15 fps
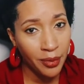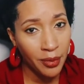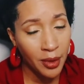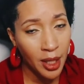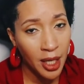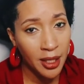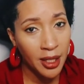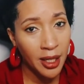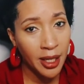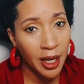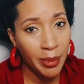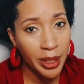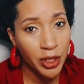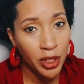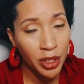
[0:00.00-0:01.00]
And then I got my
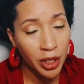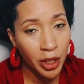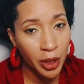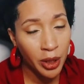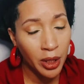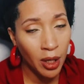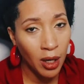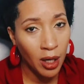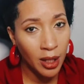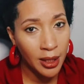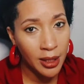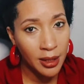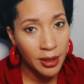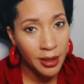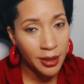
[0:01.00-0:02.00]
GinaCurl in
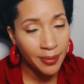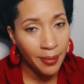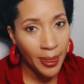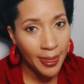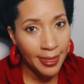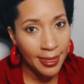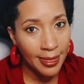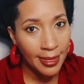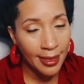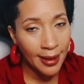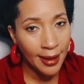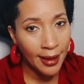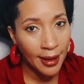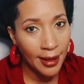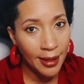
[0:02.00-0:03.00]
August,
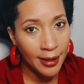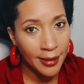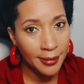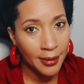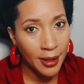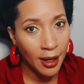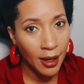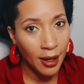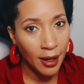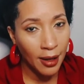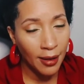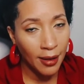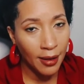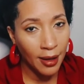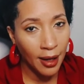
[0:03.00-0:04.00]
and
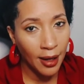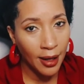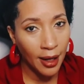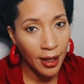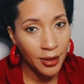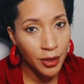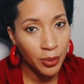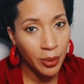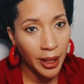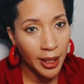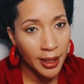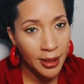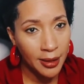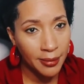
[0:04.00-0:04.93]
I had to wait.